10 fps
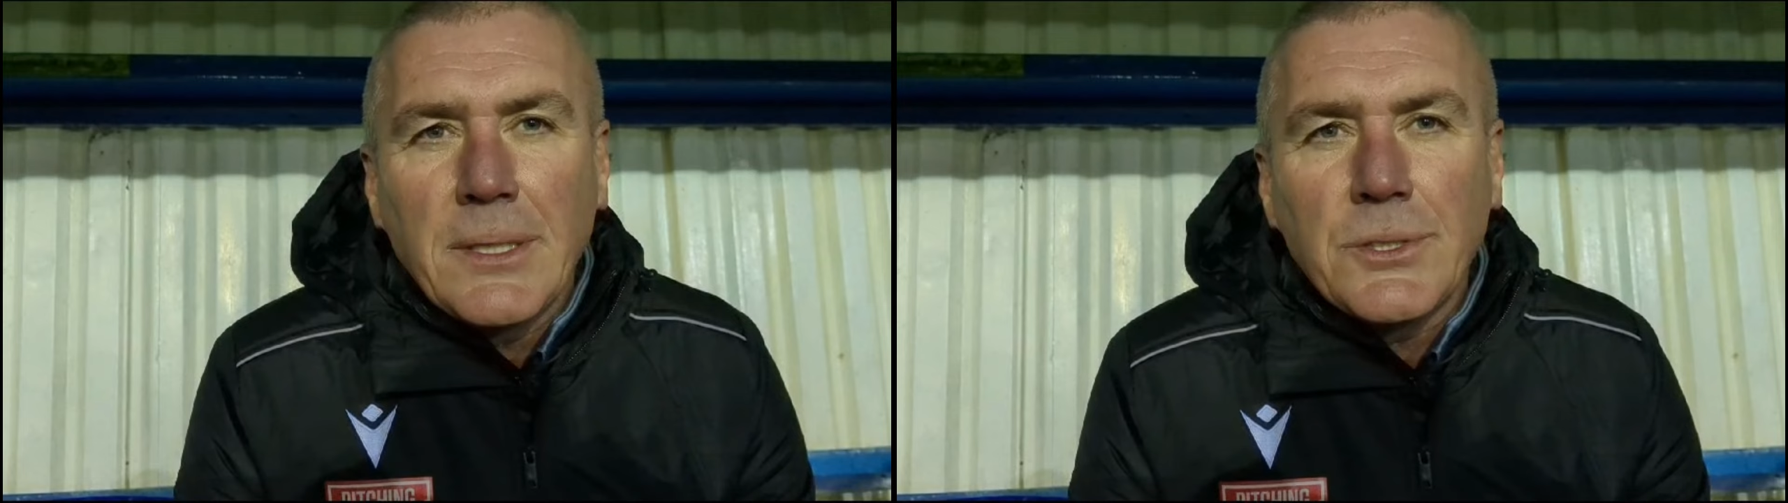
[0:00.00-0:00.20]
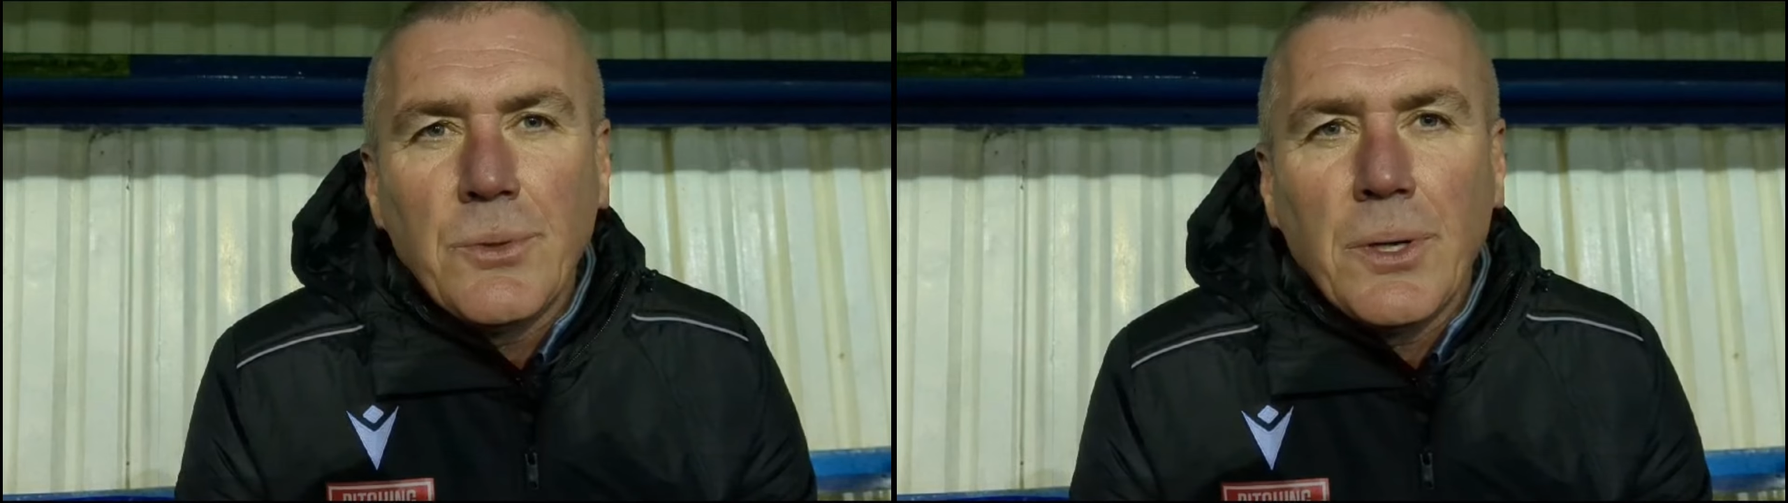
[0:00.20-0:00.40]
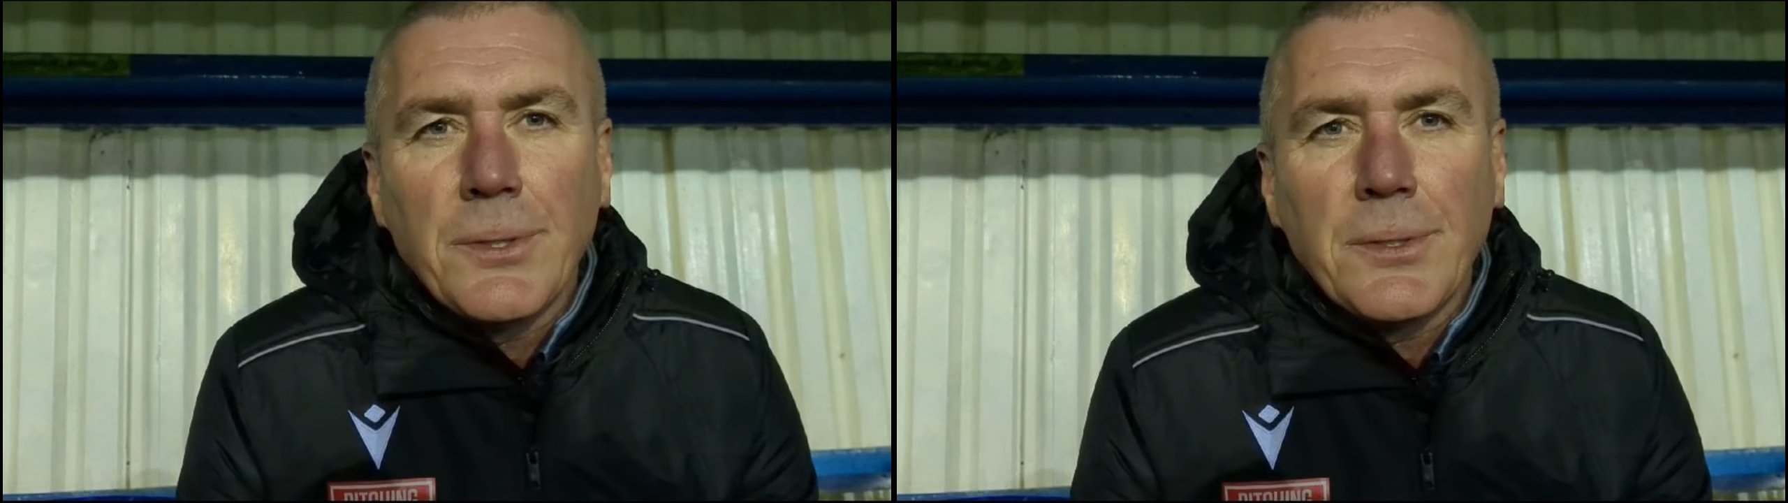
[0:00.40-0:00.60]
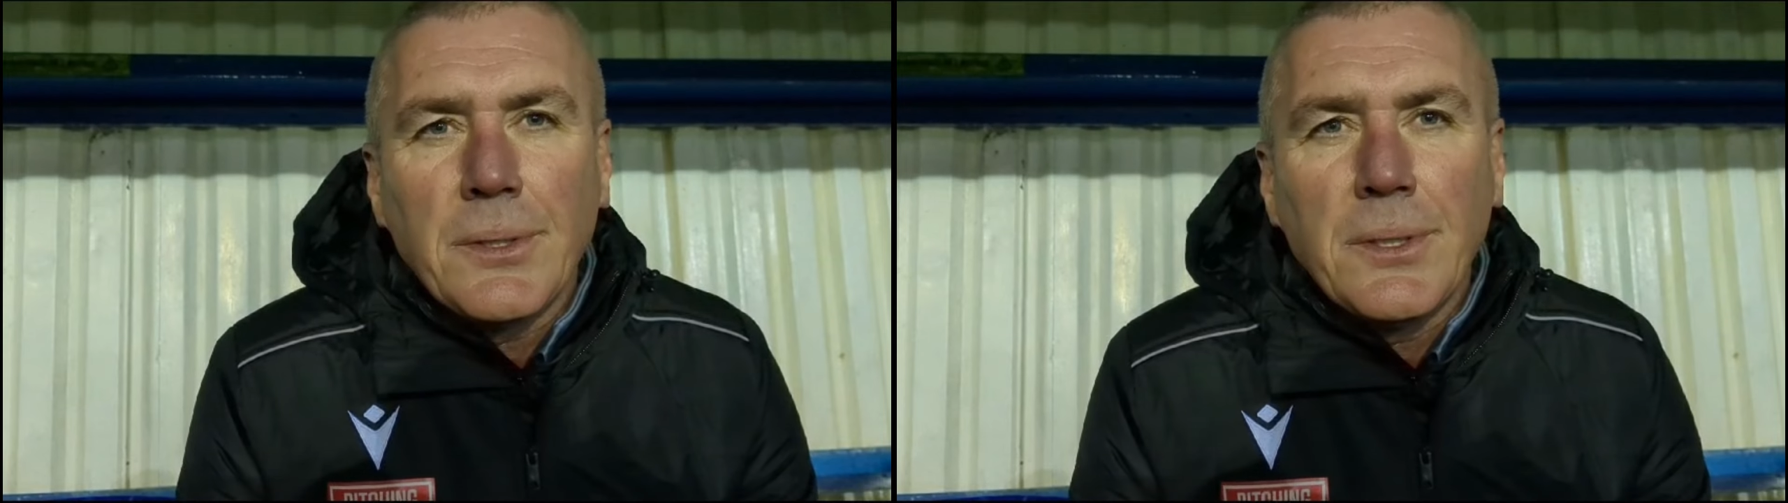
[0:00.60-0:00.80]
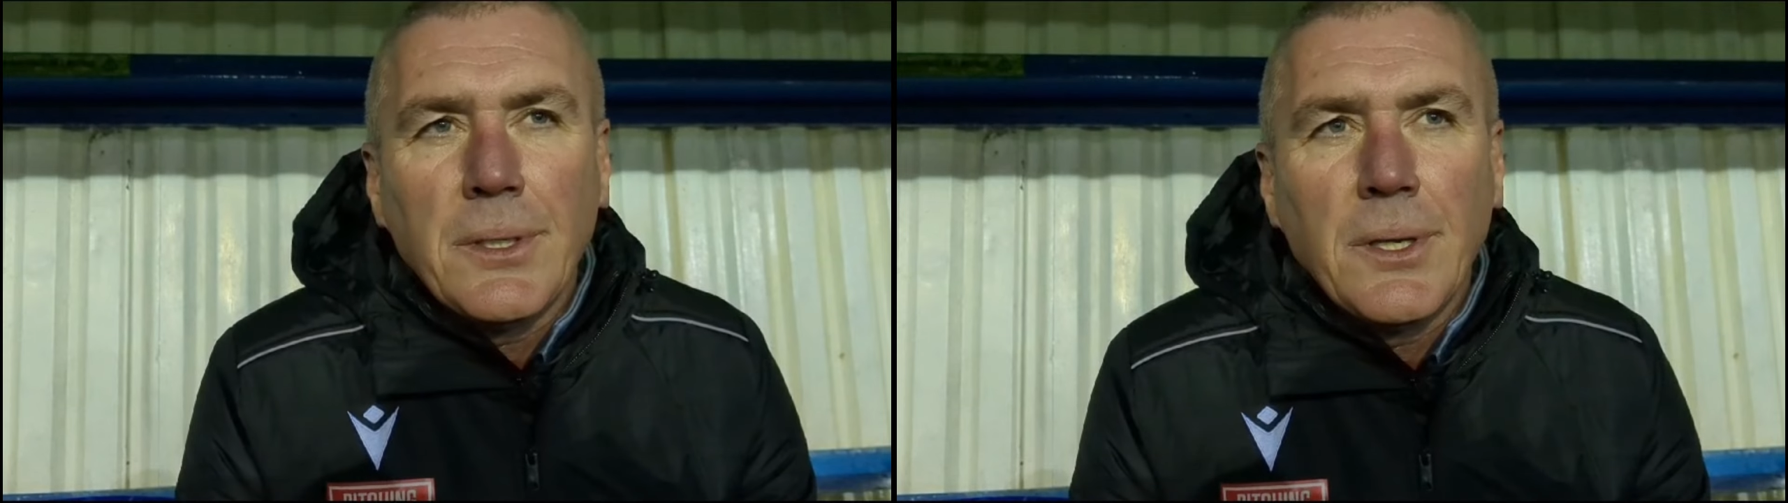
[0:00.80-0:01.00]
squad,
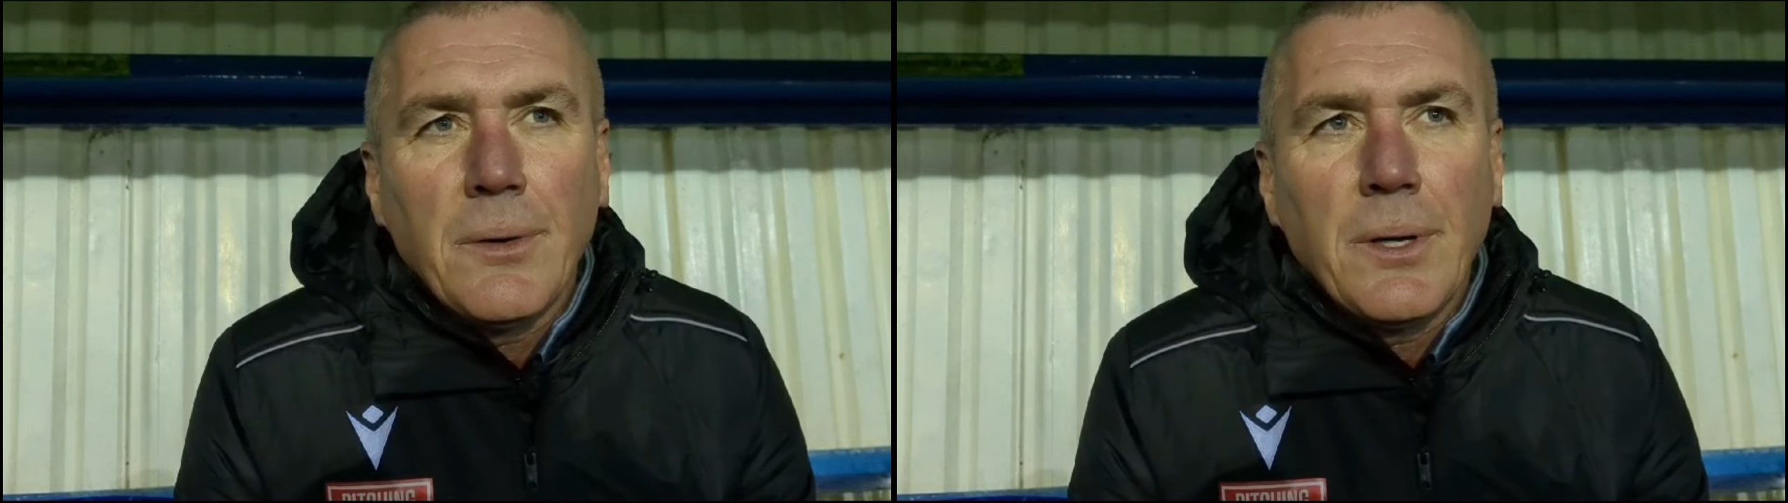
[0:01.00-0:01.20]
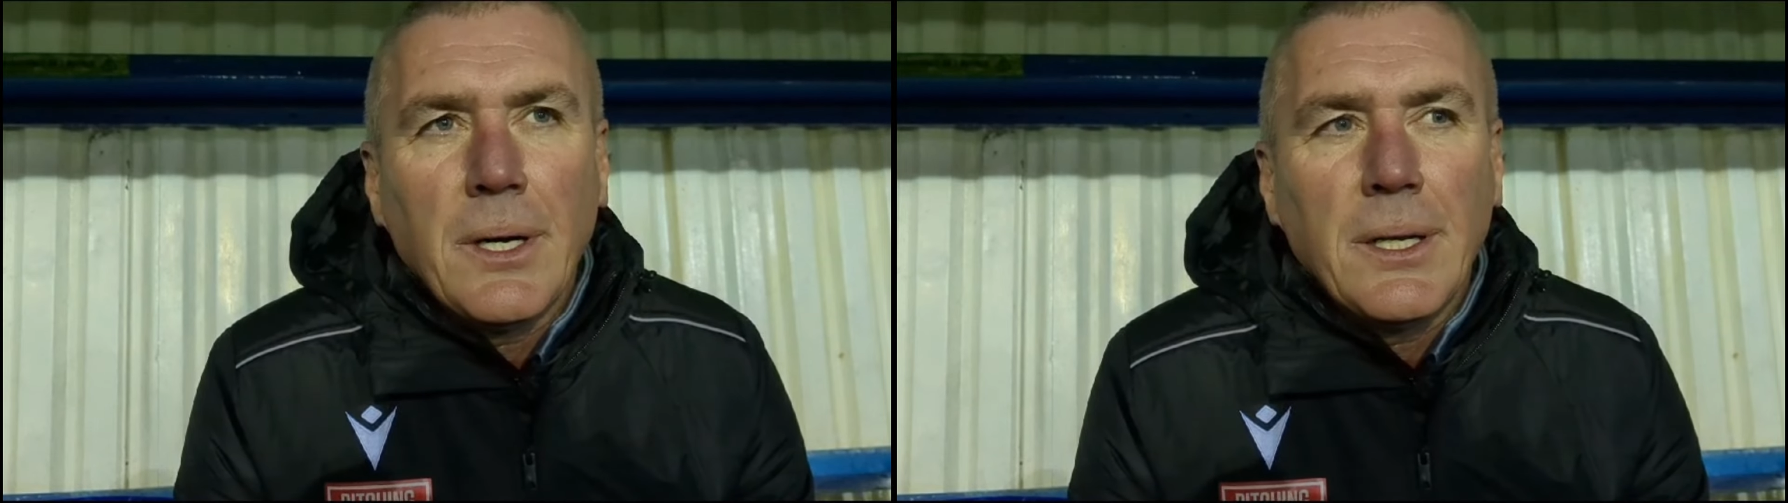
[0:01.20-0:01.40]
you know,